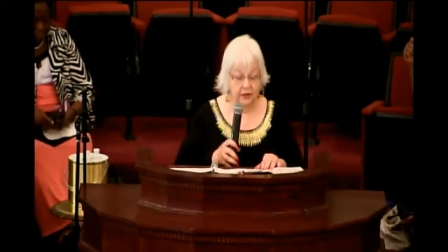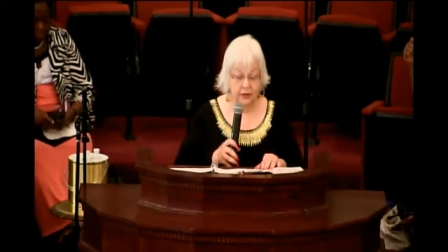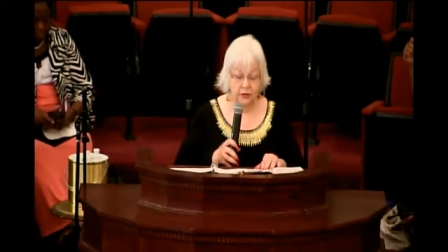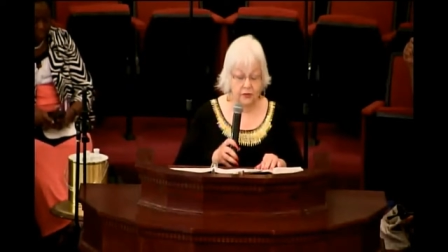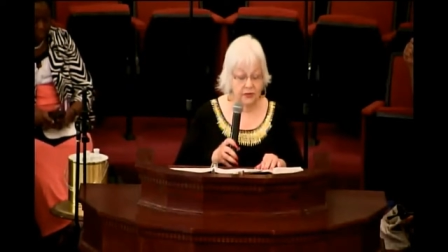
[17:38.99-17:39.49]

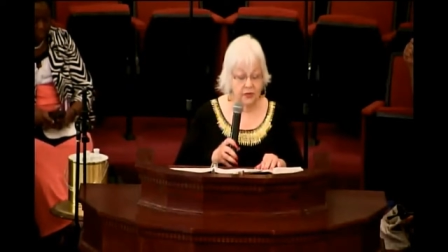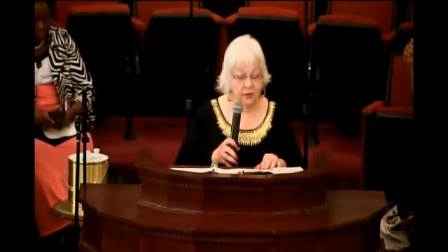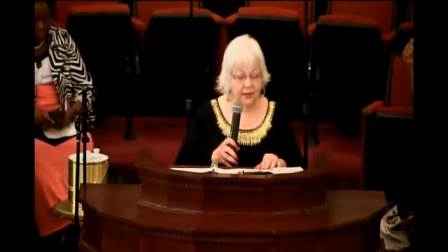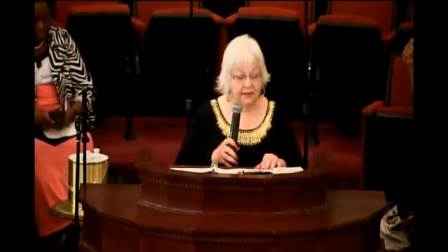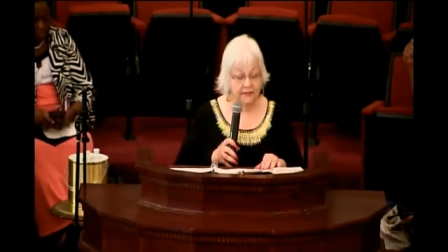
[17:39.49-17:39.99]

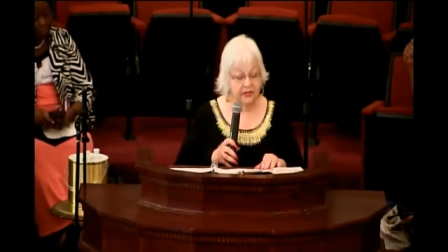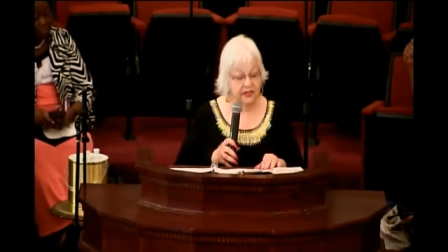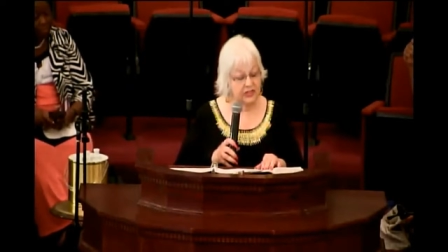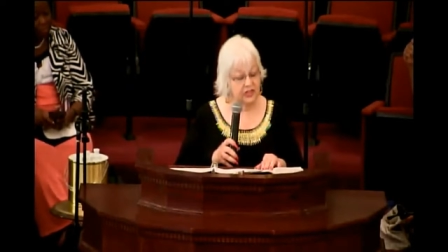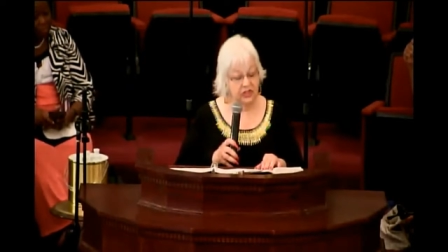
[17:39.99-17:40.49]
Whosoever
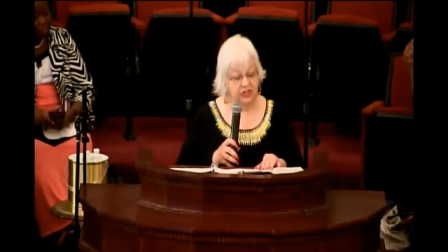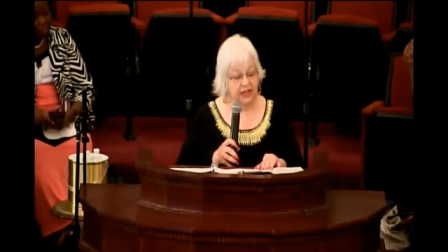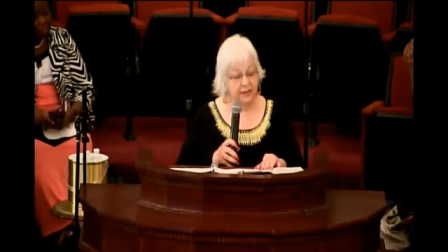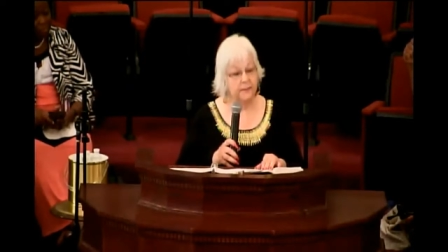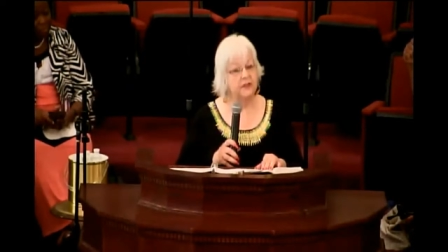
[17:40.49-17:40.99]
is
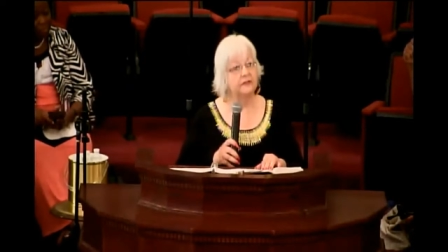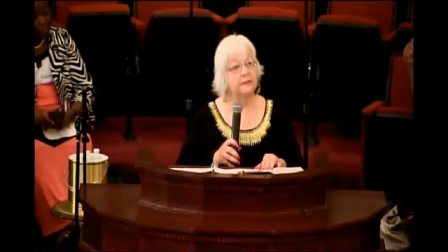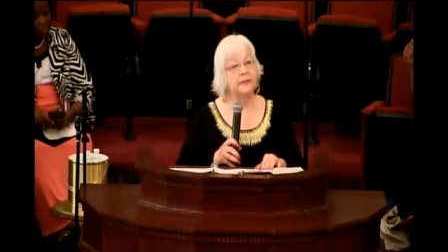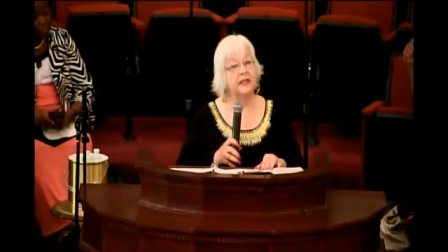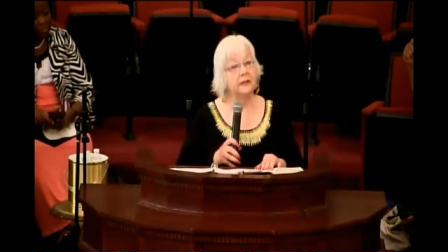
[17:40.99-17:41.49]
ashamed of
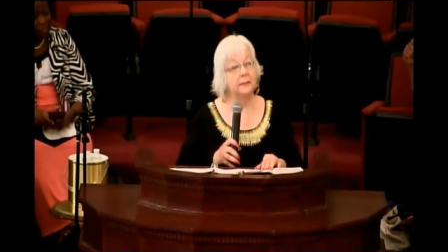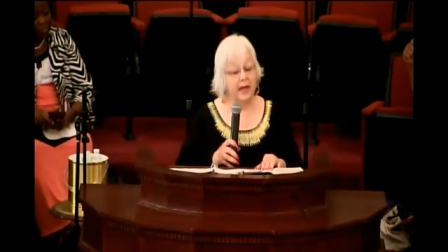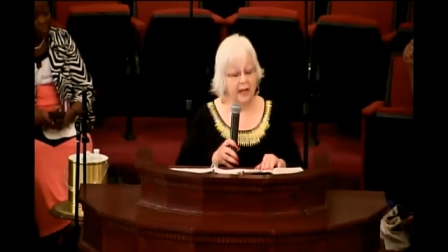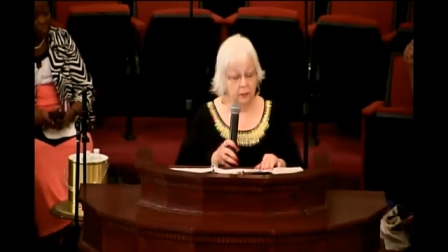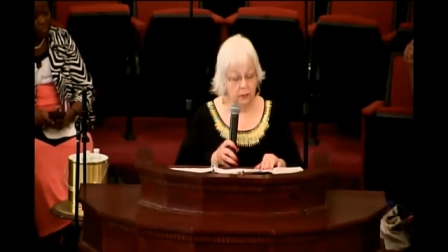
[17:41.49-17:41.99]
me and
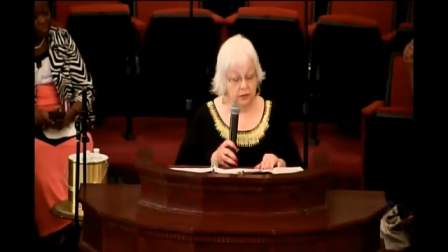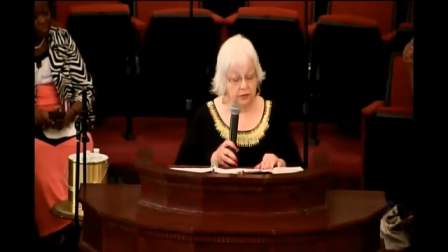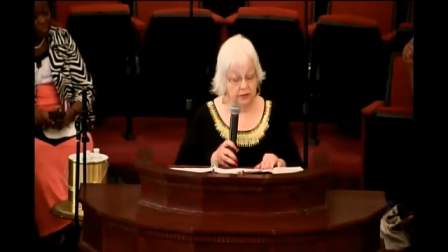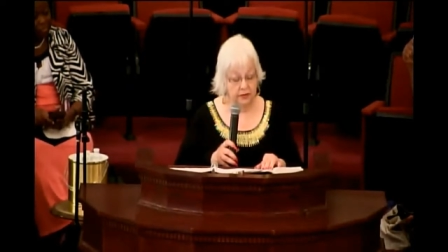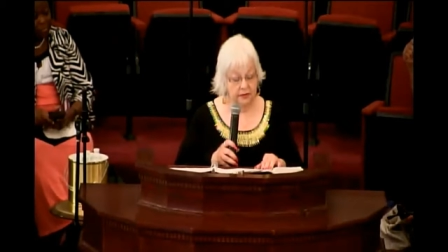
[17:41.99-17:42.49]
my
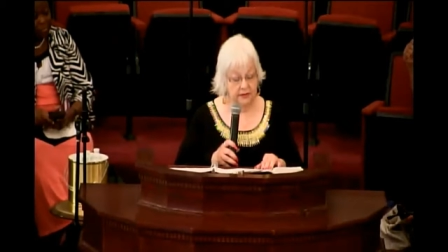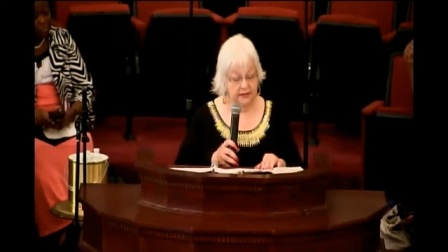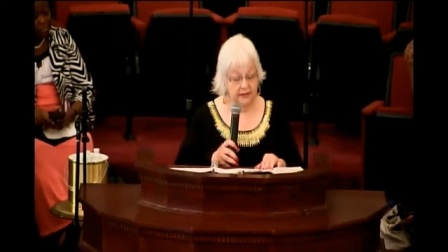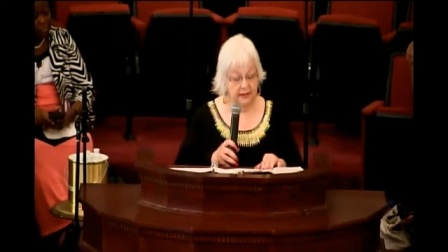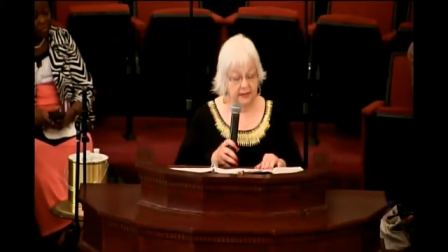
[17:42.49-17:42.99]
words,